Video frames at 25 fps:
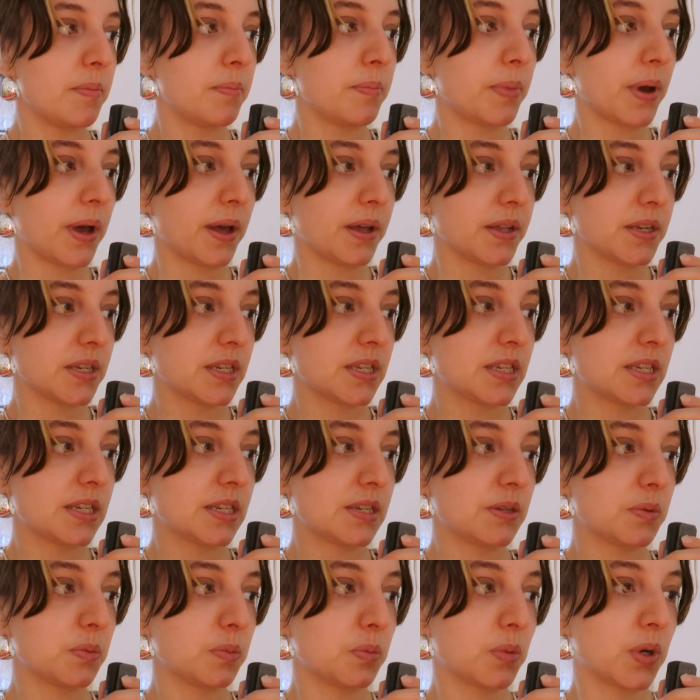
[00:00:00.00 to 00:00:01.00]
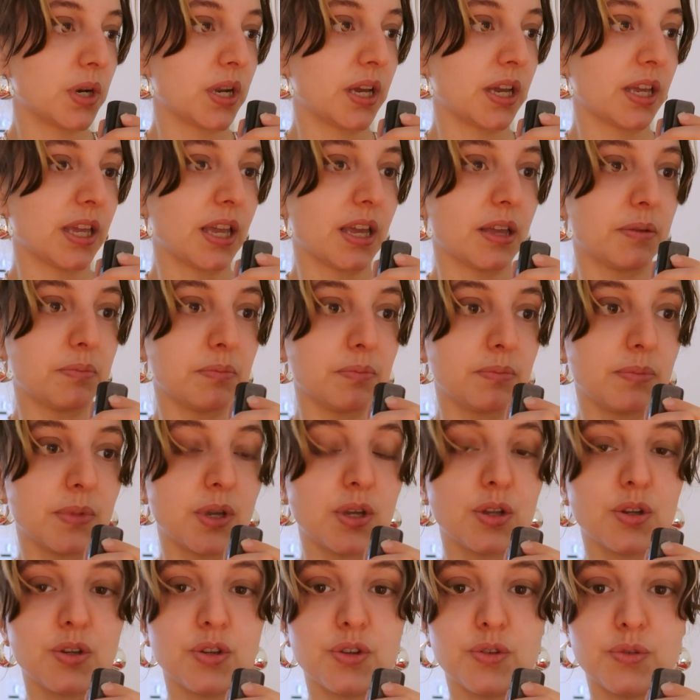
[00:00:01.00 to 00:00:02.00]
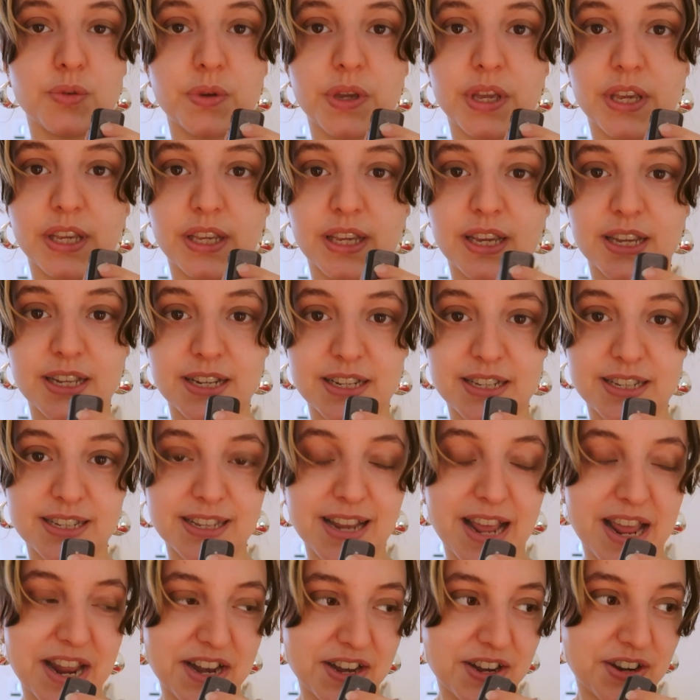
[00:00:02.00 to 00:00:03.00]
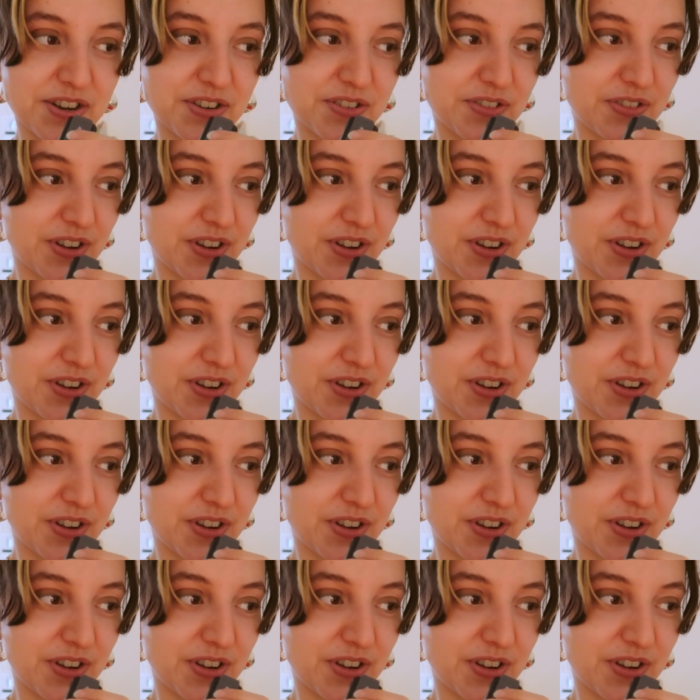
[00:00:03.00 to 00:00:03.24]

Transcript: But what I am doing instead